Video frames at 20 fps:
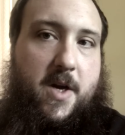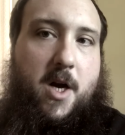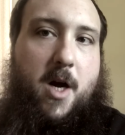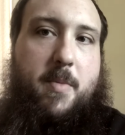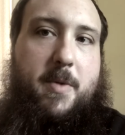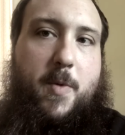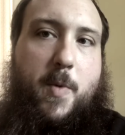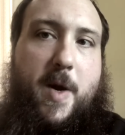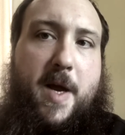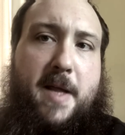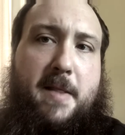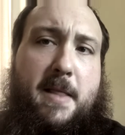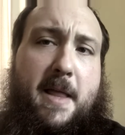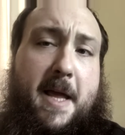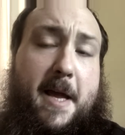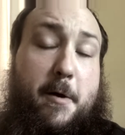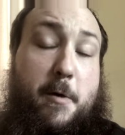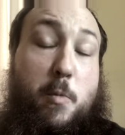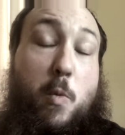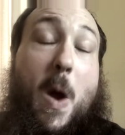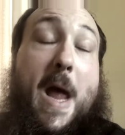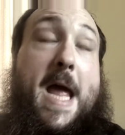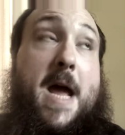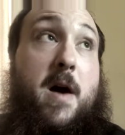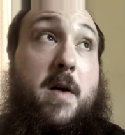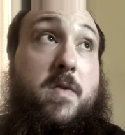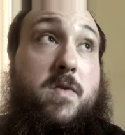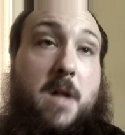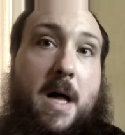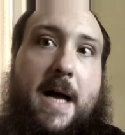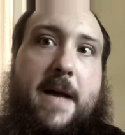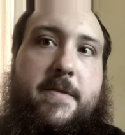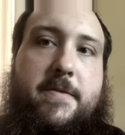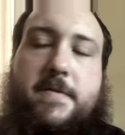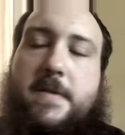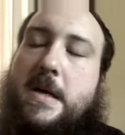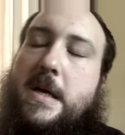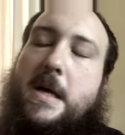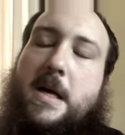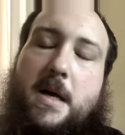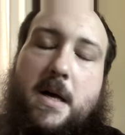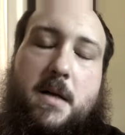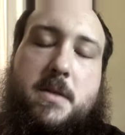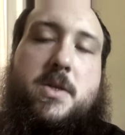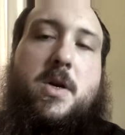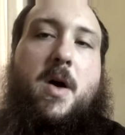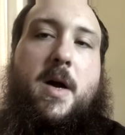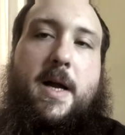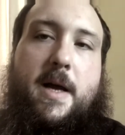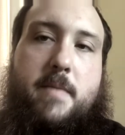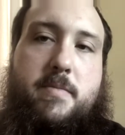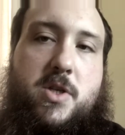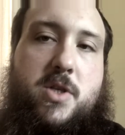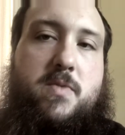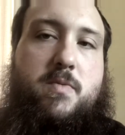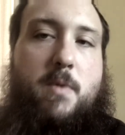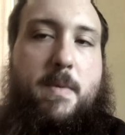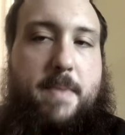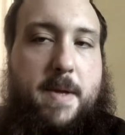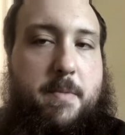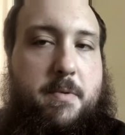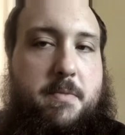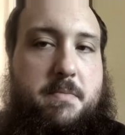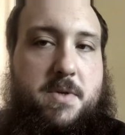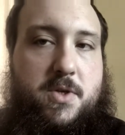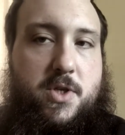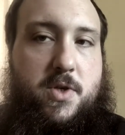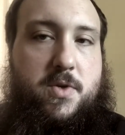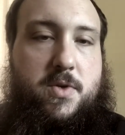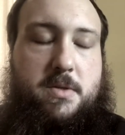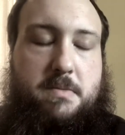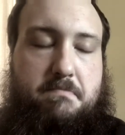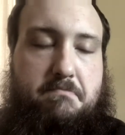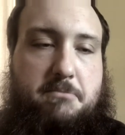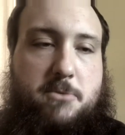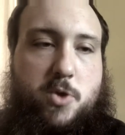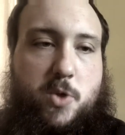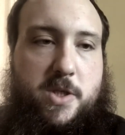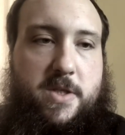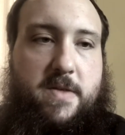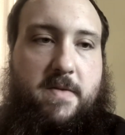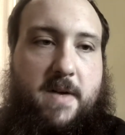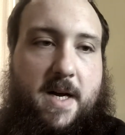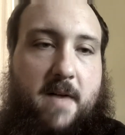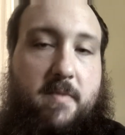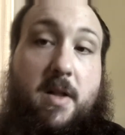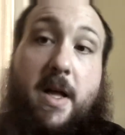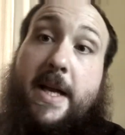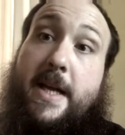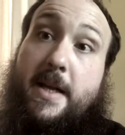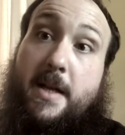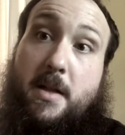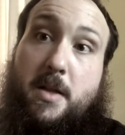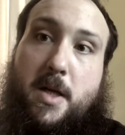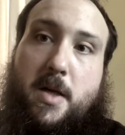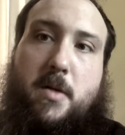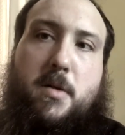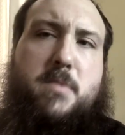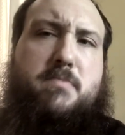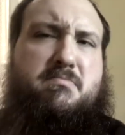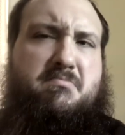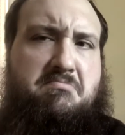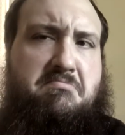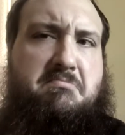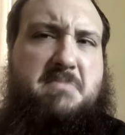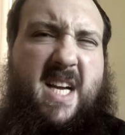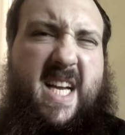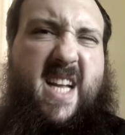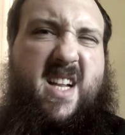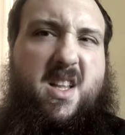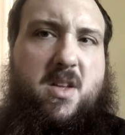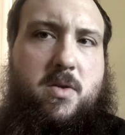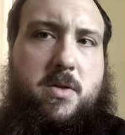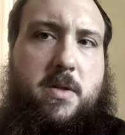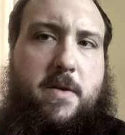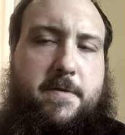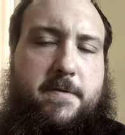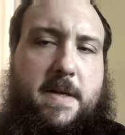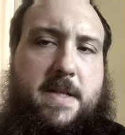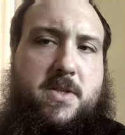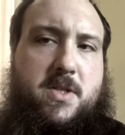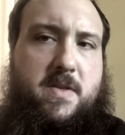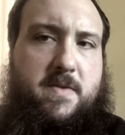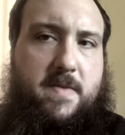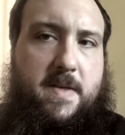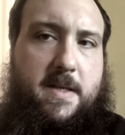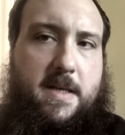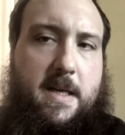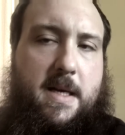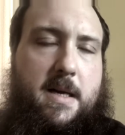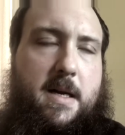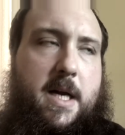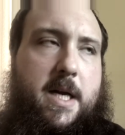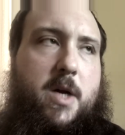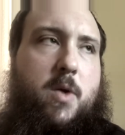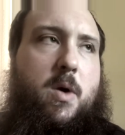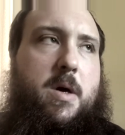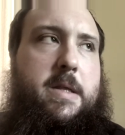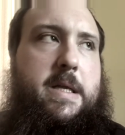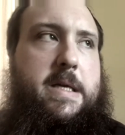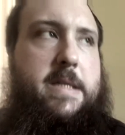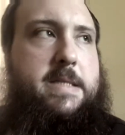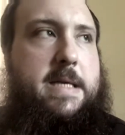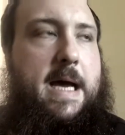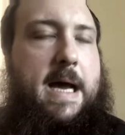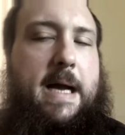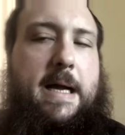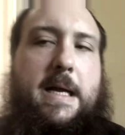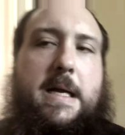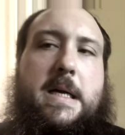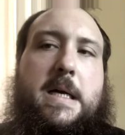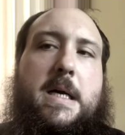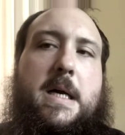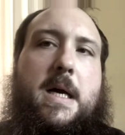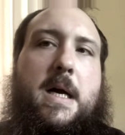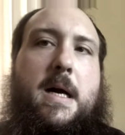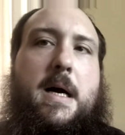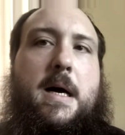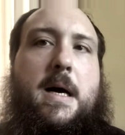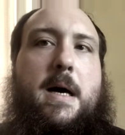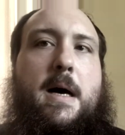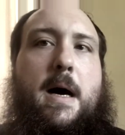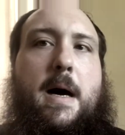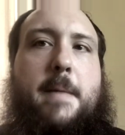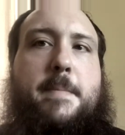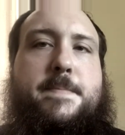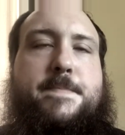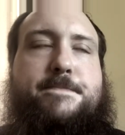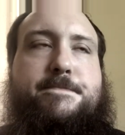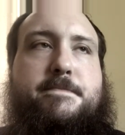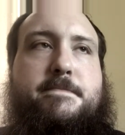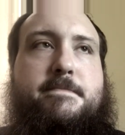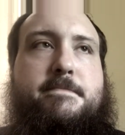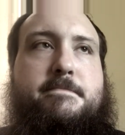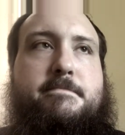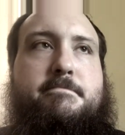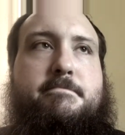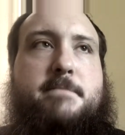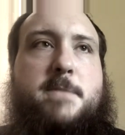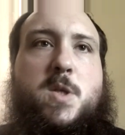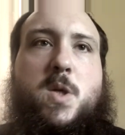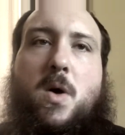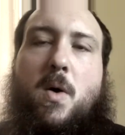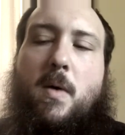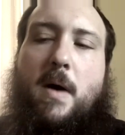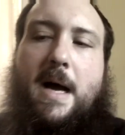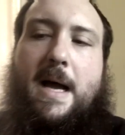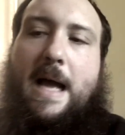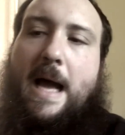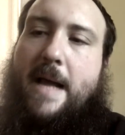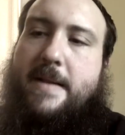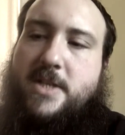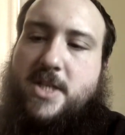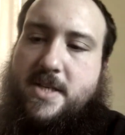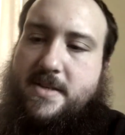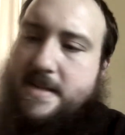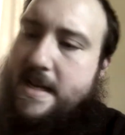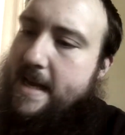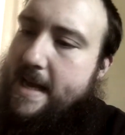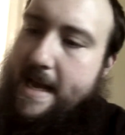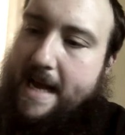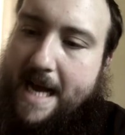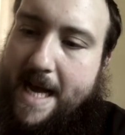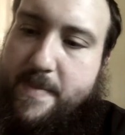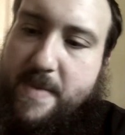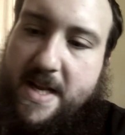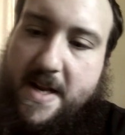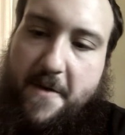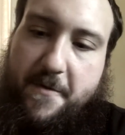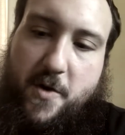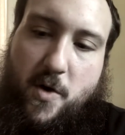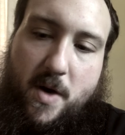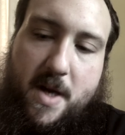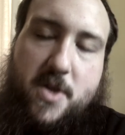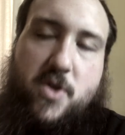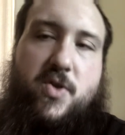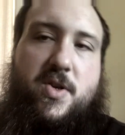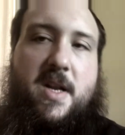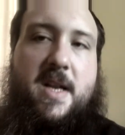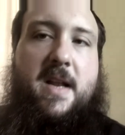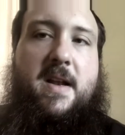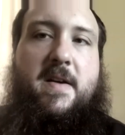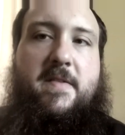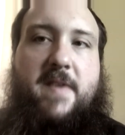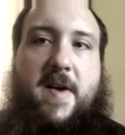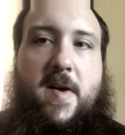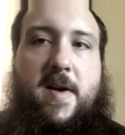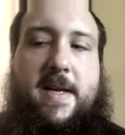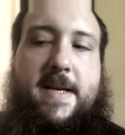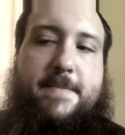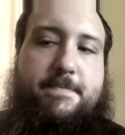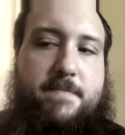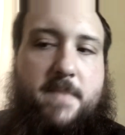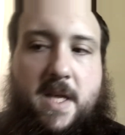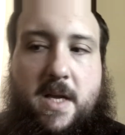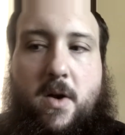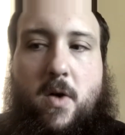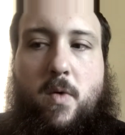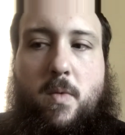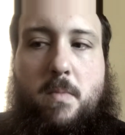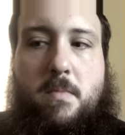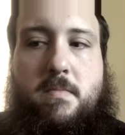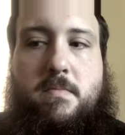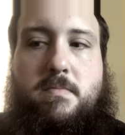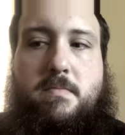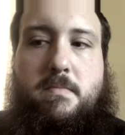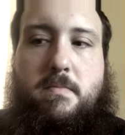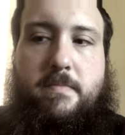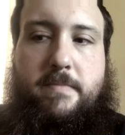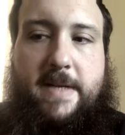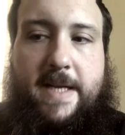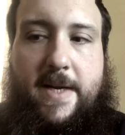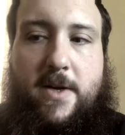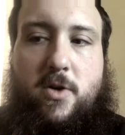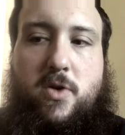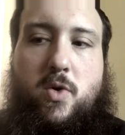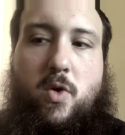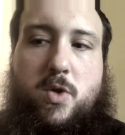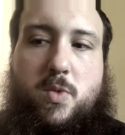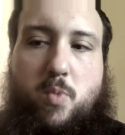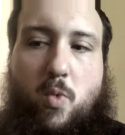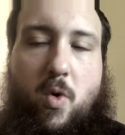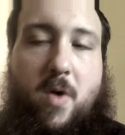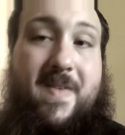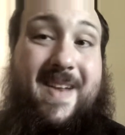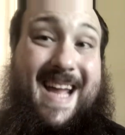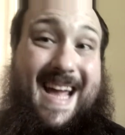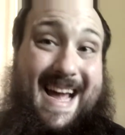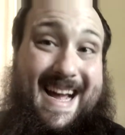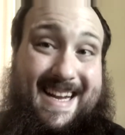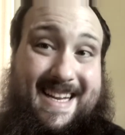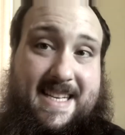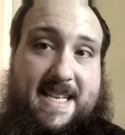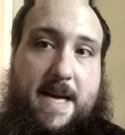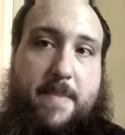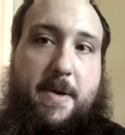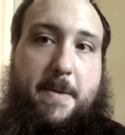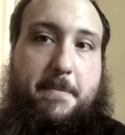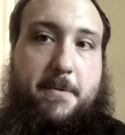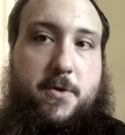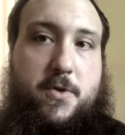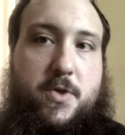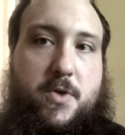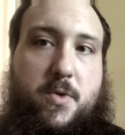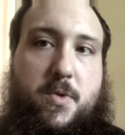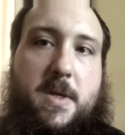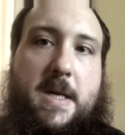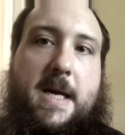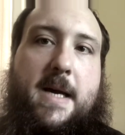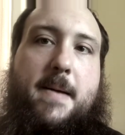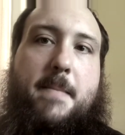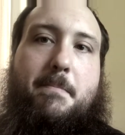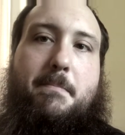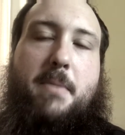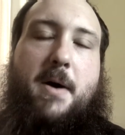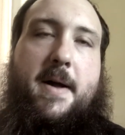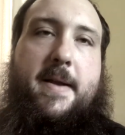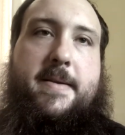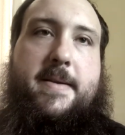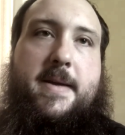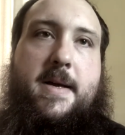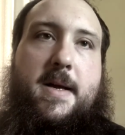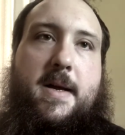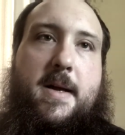the Carmelite way of life. Sorry, I'm just, when people misuse Teresa of Avila, I get a little defensive and I go on the attack. So I mean, if you're interested in a very, you know, geared towards more of an academic pursuit, but